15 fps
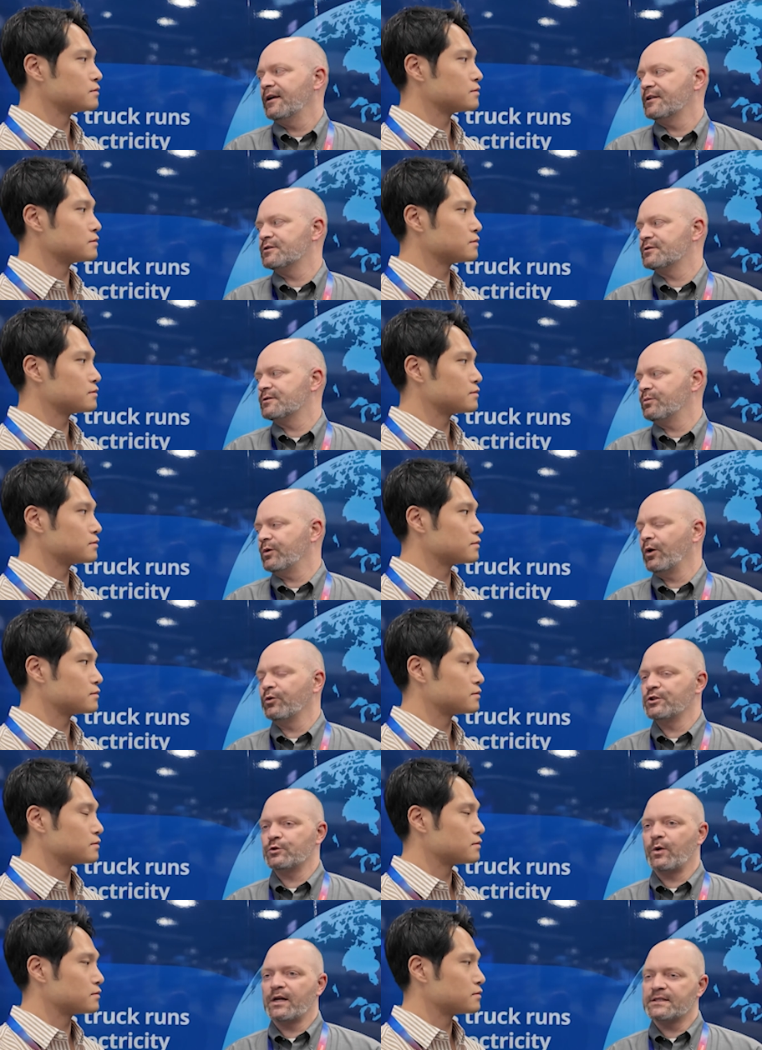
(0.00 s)
Speaker 1: It's, we
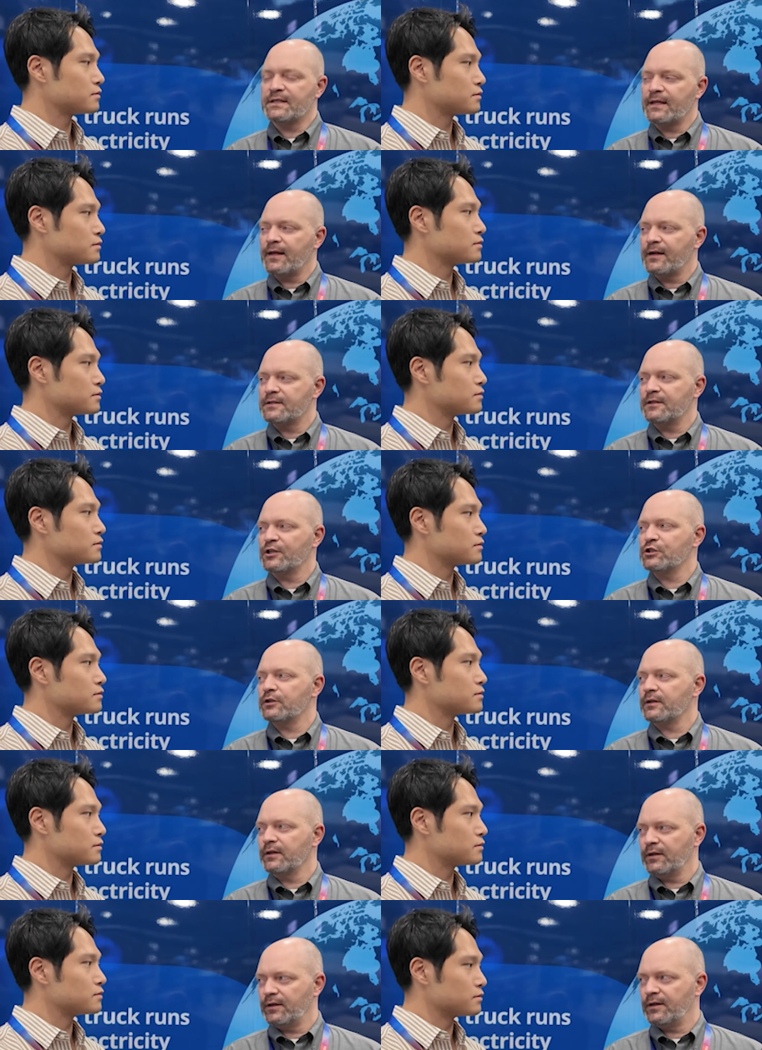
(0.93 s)
don't want to say that as much.
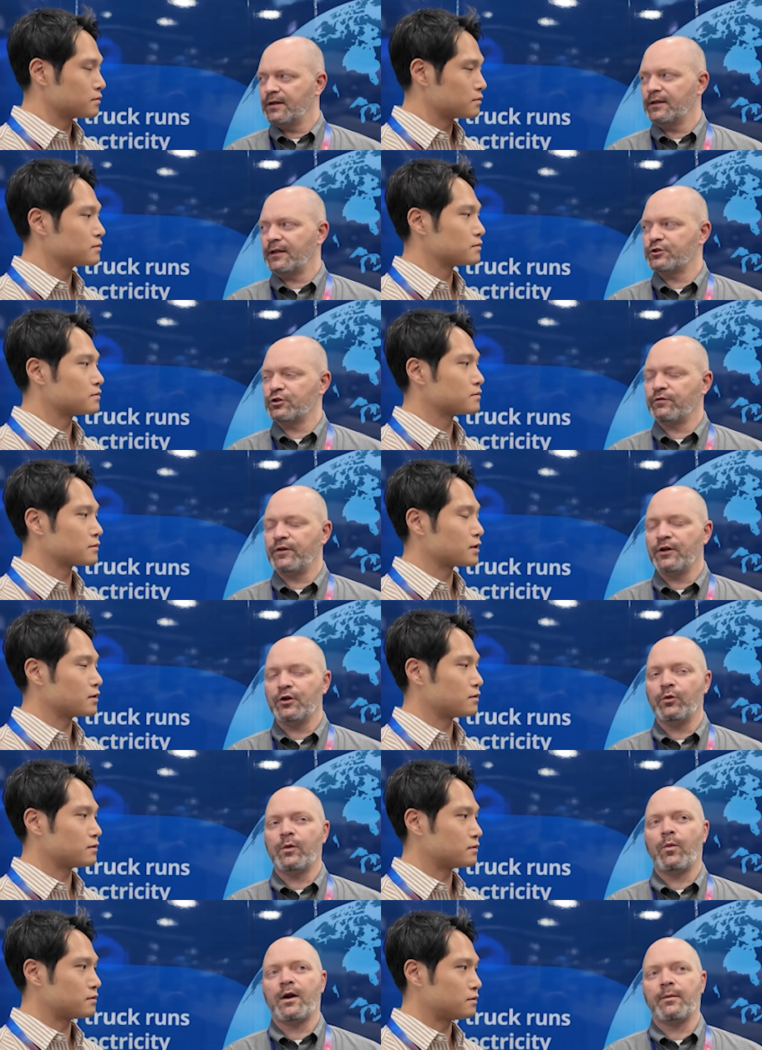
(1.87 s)
Uh, we
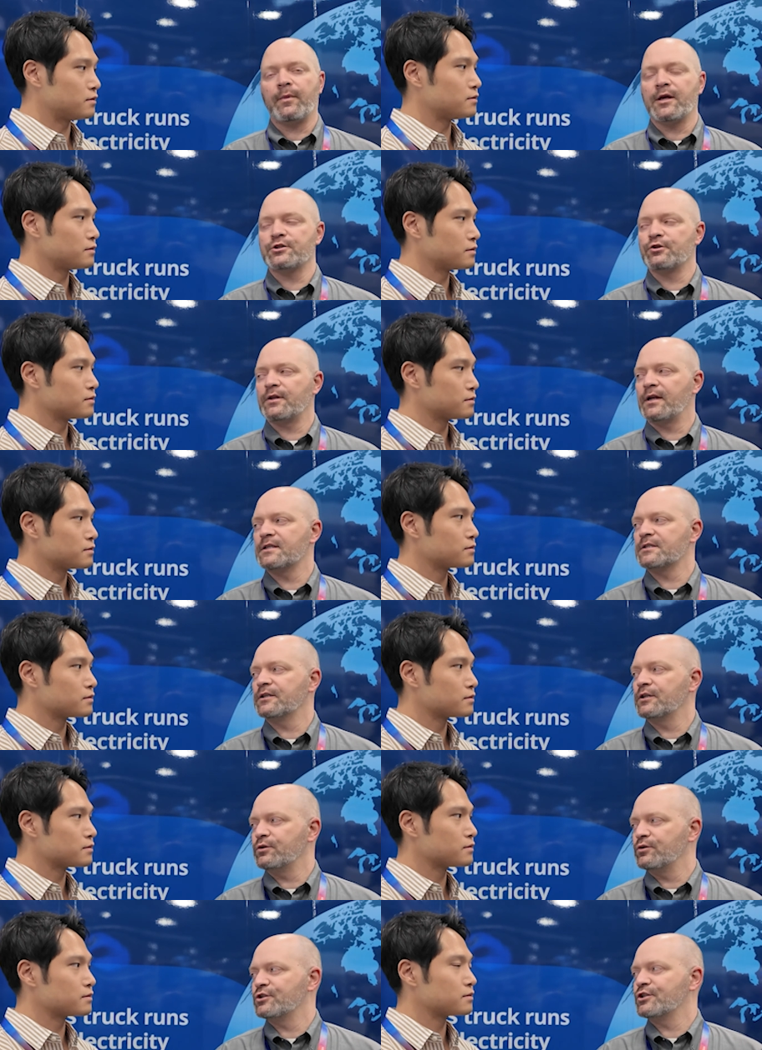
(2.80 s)
want to make sure this
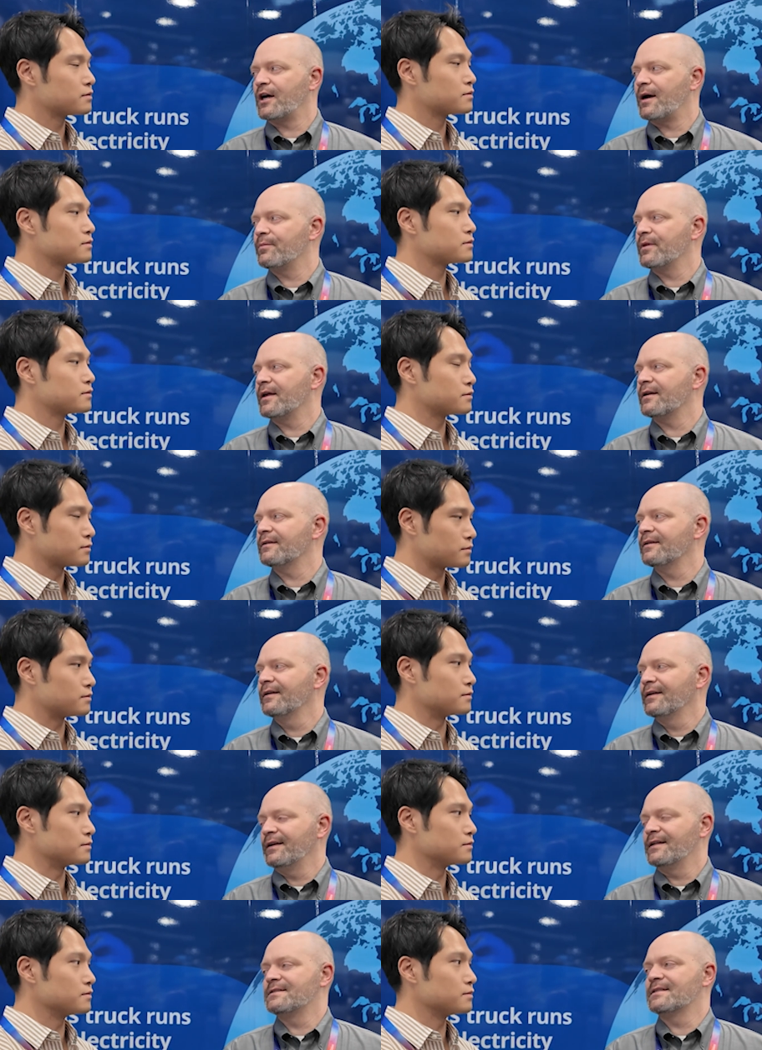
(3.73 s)
to do the job that
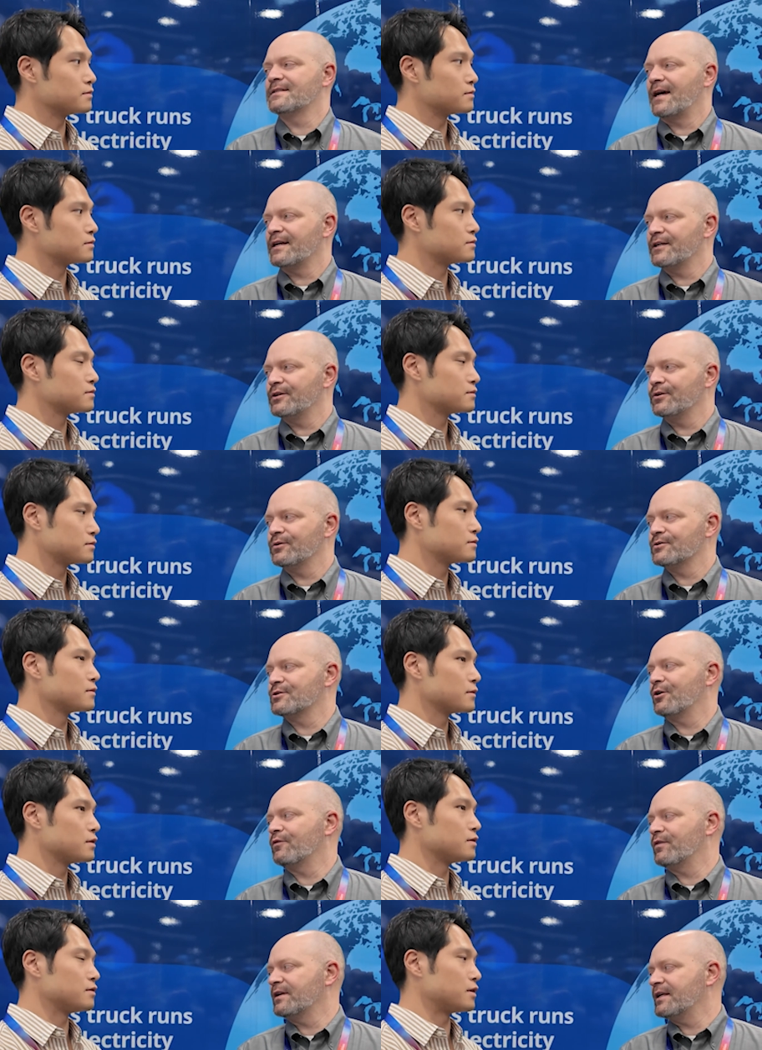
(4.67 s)
it's designed to.
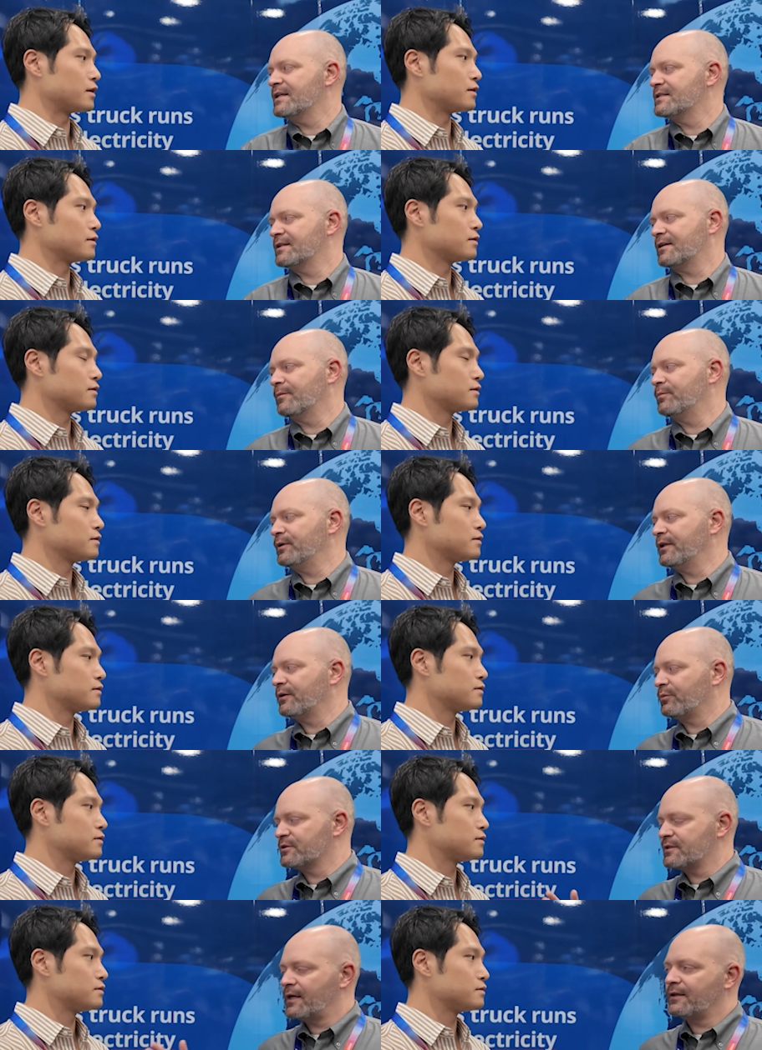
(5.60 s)
So we do have to be
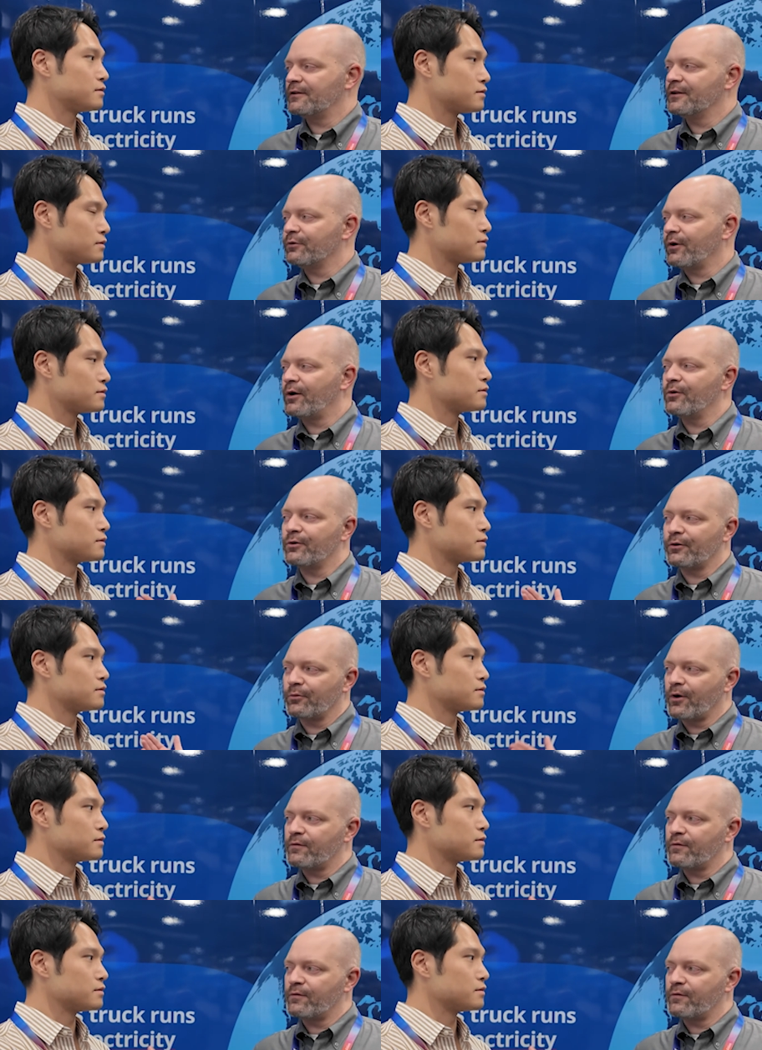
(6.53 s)
a recycling route or a